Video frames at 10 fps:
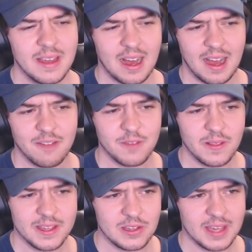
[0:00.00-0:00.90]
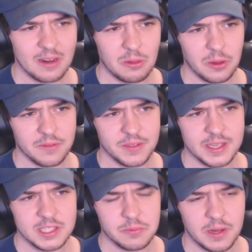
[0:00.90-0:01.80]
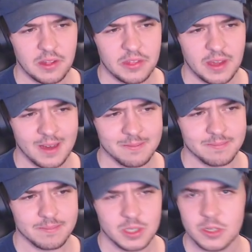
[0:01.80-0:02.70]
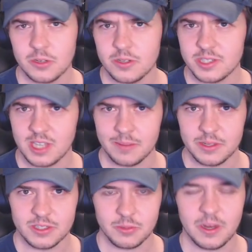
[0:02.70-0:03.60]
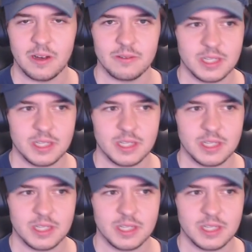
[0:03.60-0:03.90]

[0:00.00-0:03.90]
I feel like you get a lot of this with Kaguya-sama as well.